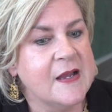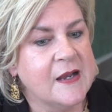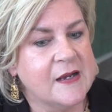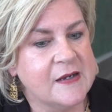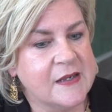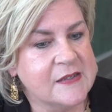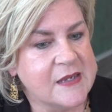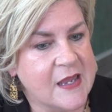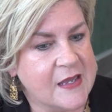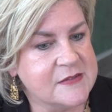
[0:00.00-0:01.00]
uh, and
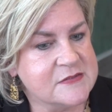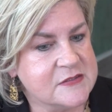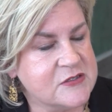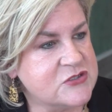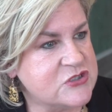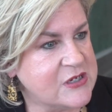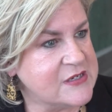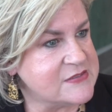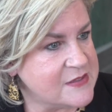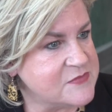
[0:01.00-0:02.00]
yet she
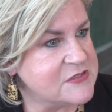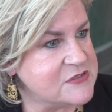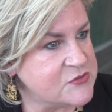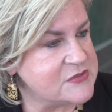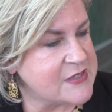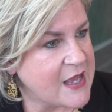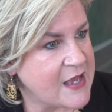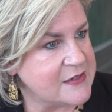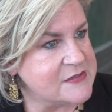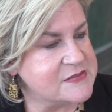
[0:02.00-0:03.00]
attempted
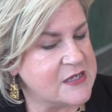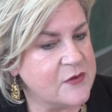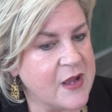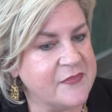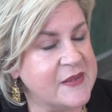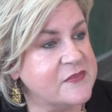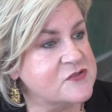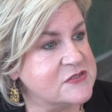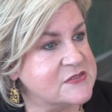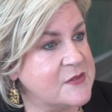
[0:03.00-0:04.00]
suicide. And so I think
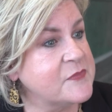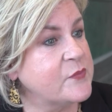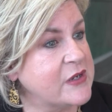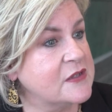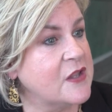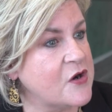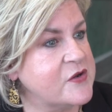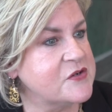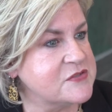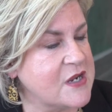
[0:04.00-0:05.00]
there's a, something we can learn
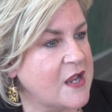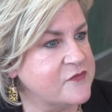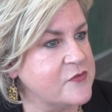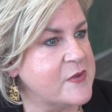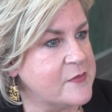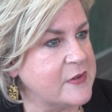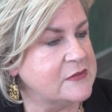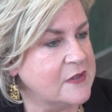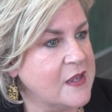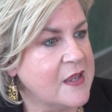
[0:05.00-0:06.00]
here tonight from
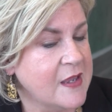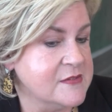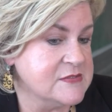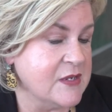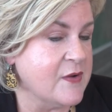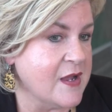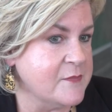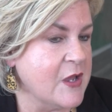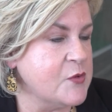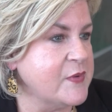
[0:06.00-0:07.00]
Emma. And so
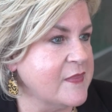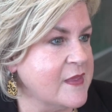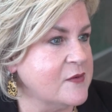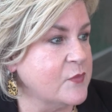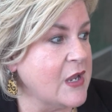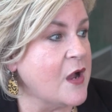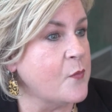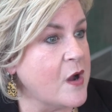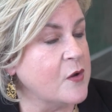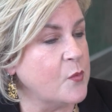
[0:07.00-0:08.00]
I'm hoping that we all walk